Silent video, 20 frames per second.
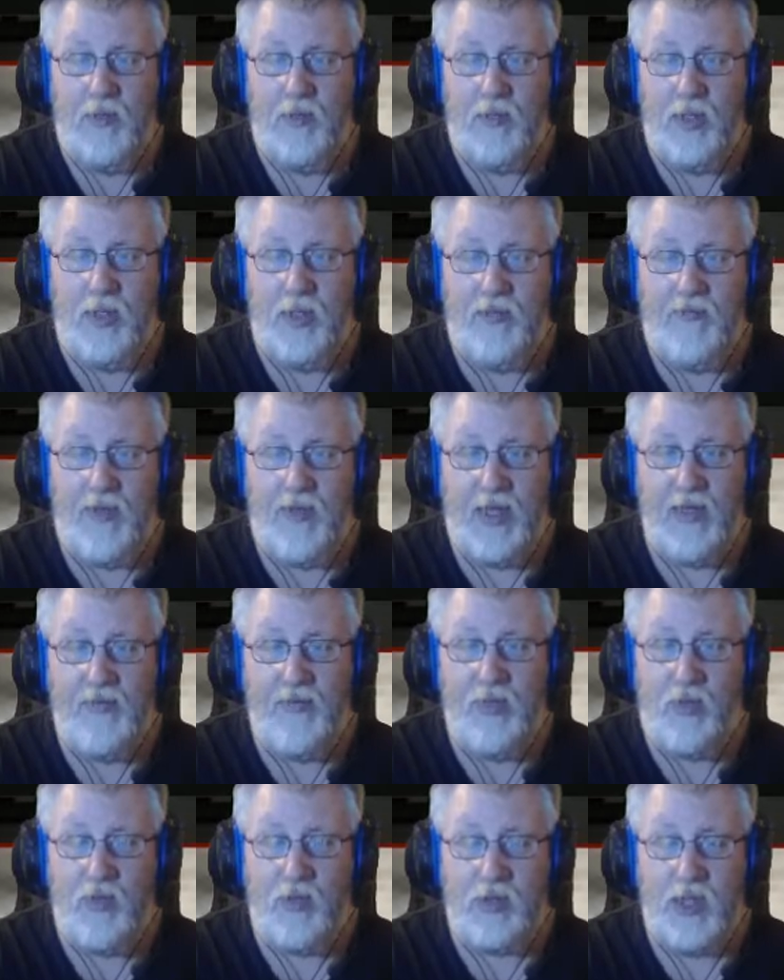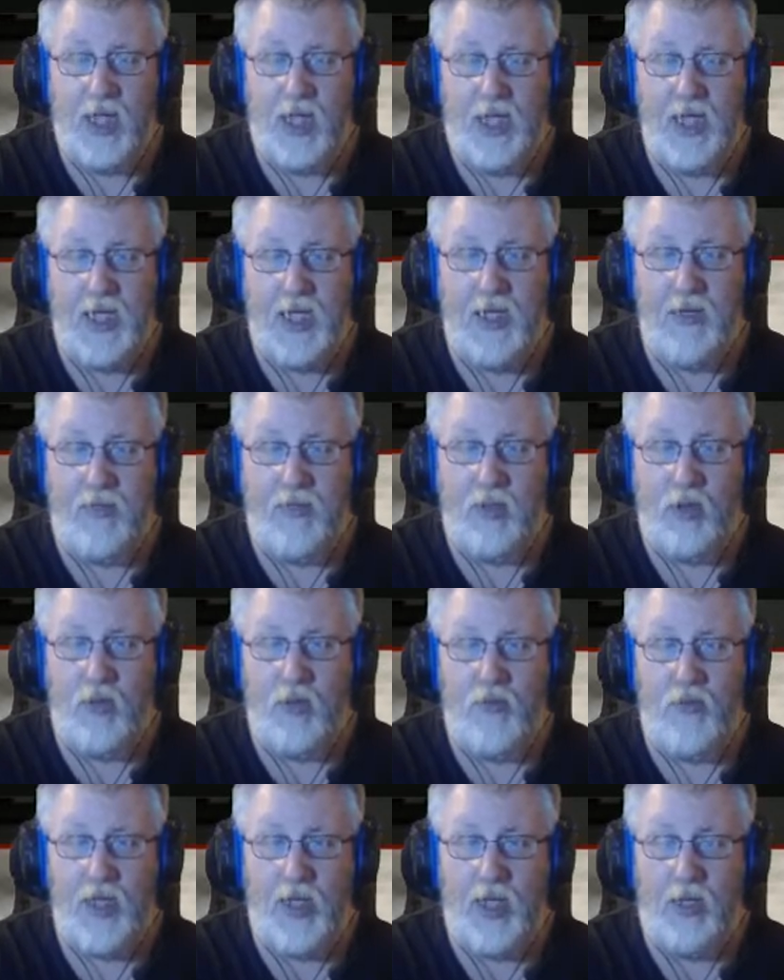But the 5 ball's lying in the
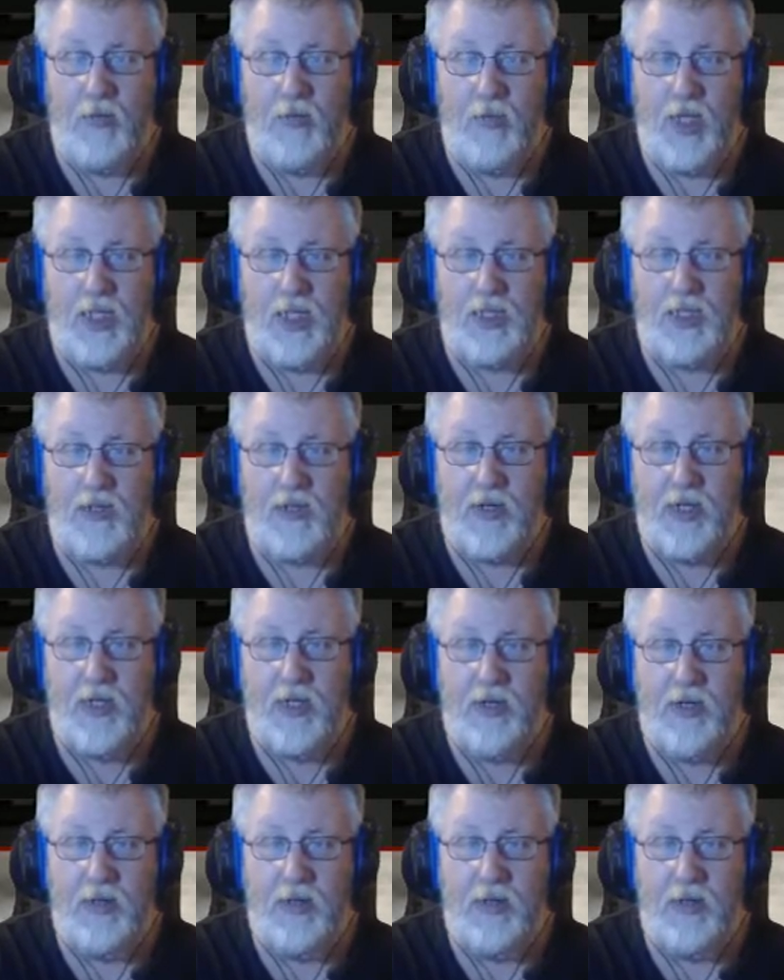bottom rail at my screen.